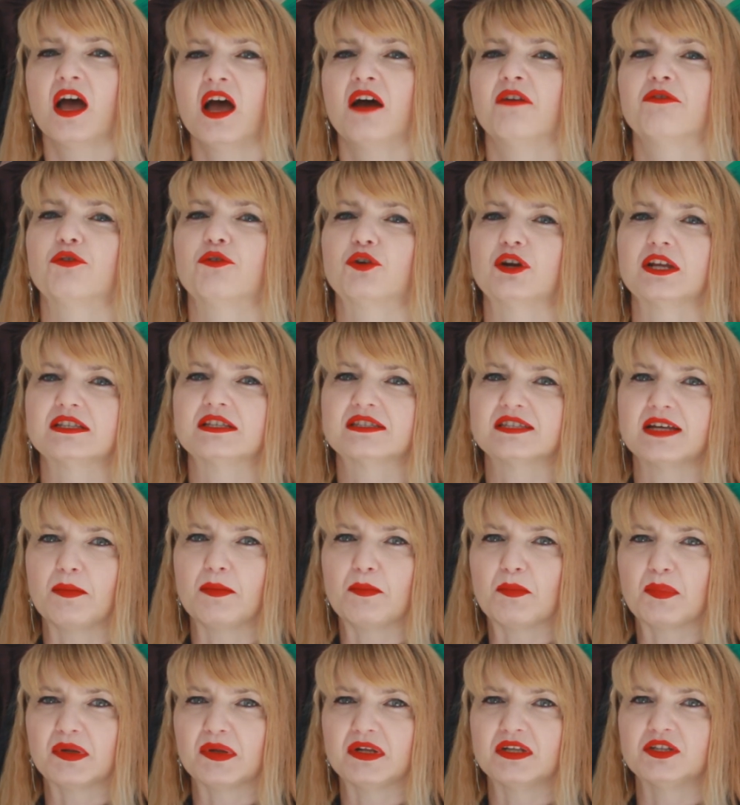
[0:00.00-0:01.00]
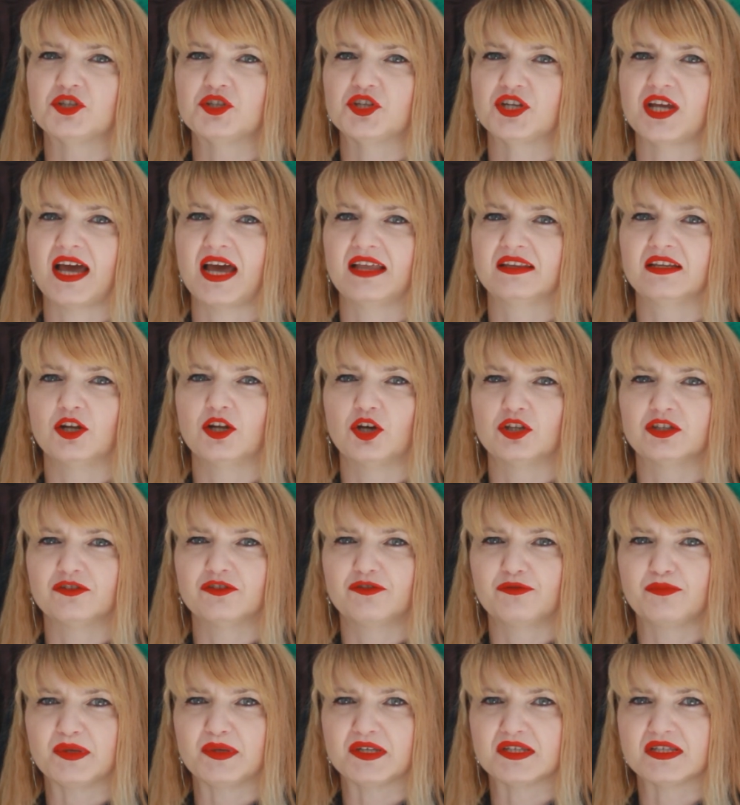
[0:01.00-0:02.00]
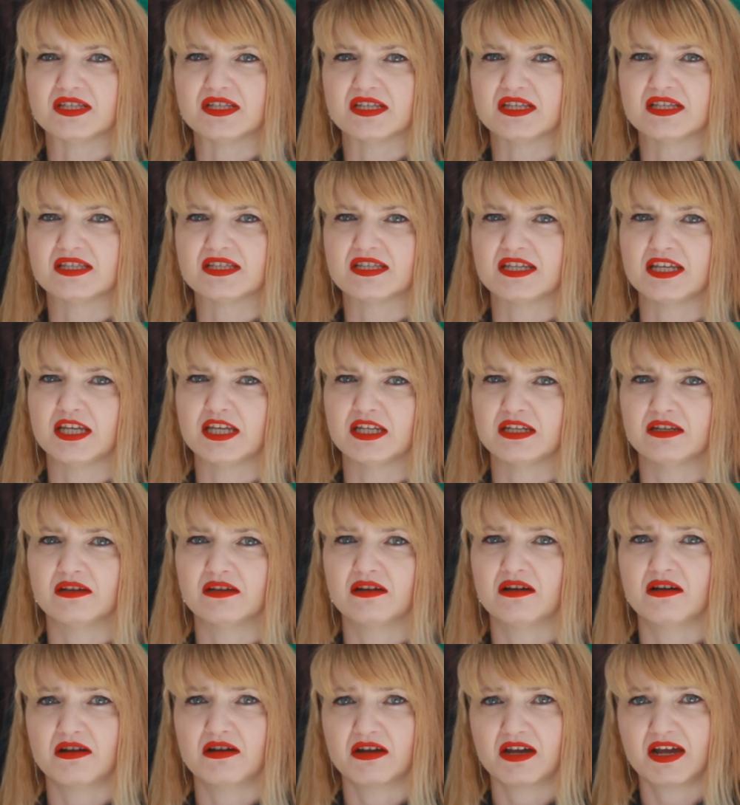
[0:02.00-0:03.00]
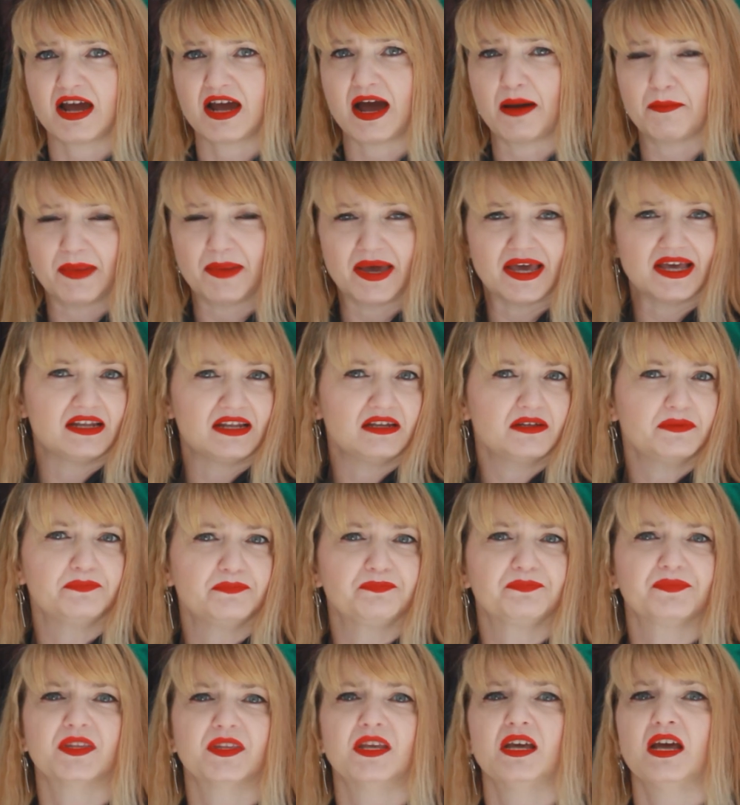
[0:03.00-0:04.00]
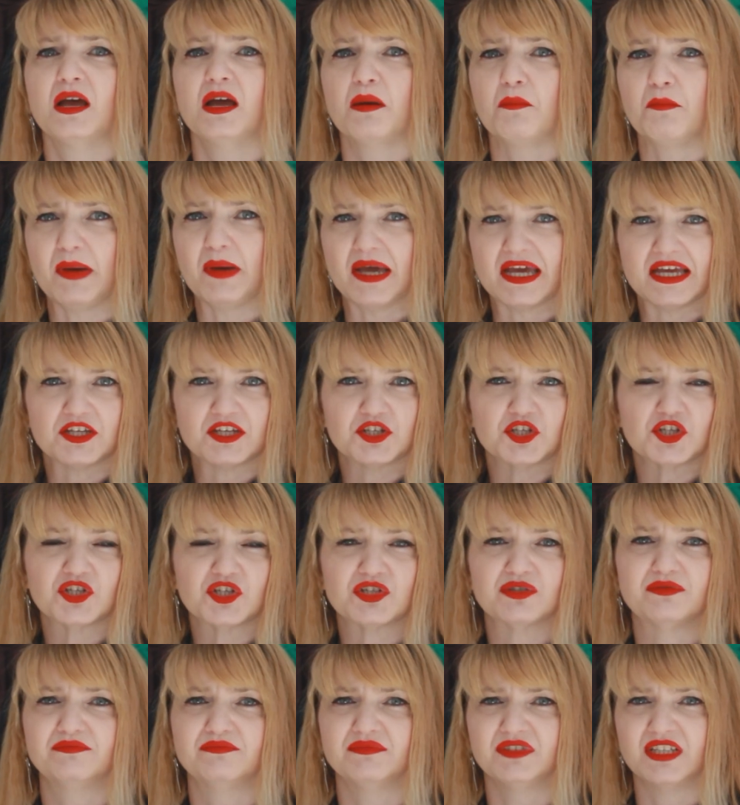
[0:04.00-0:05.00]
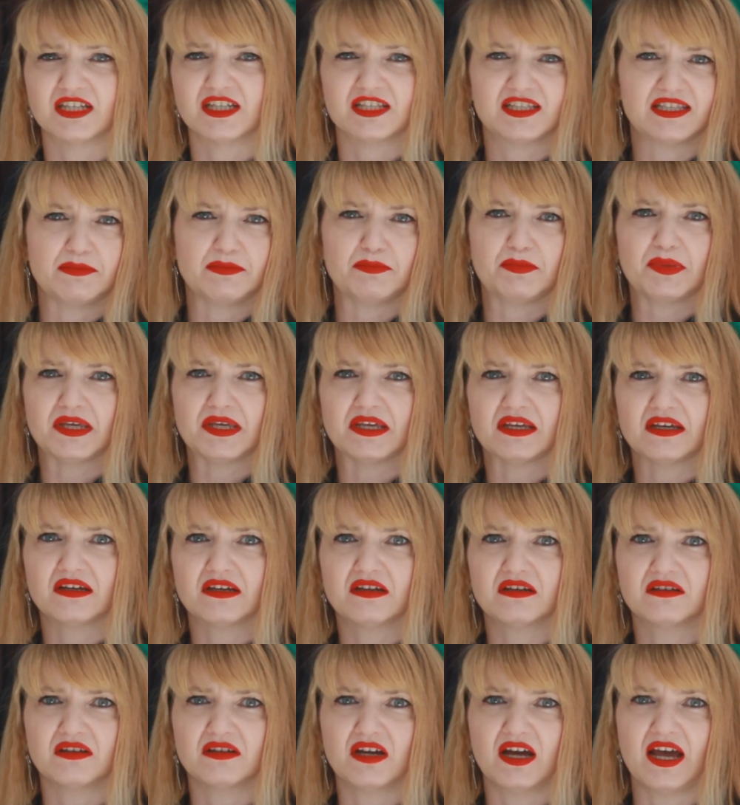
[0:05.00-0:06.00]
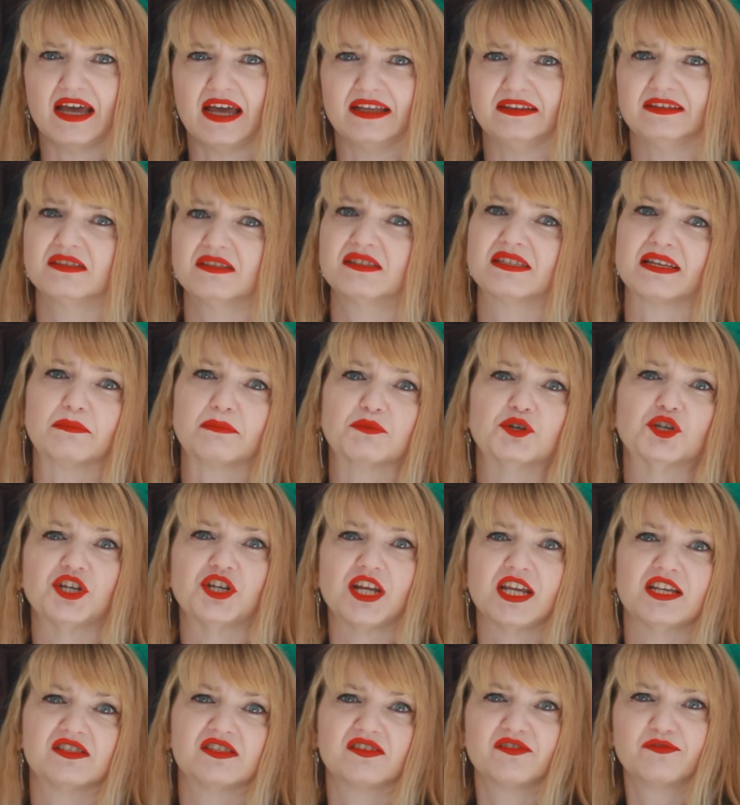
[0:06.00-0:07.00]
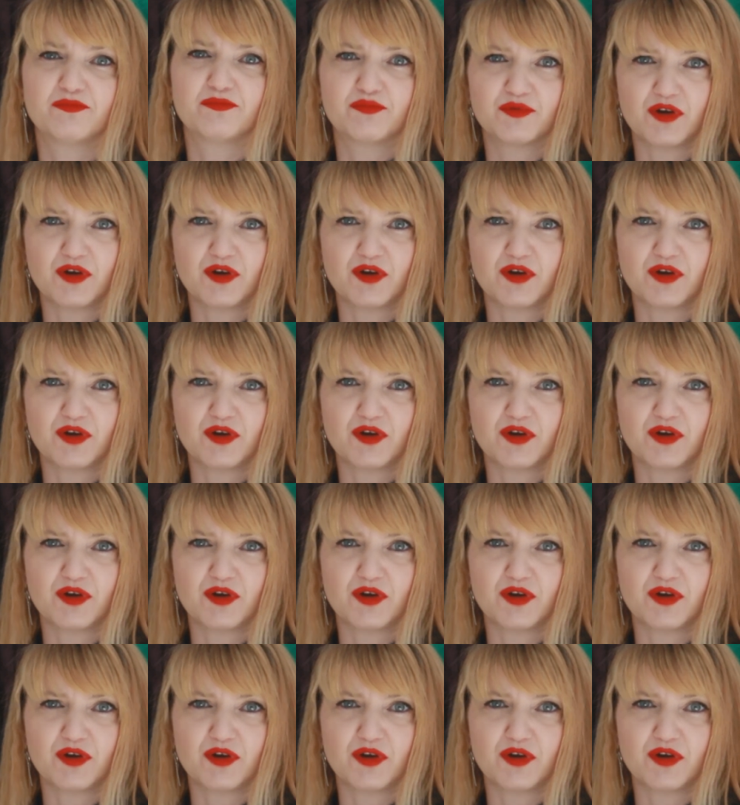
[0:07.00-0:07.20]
For example, she had a lot of pieces in camel, beige, dusty pink, and some shades of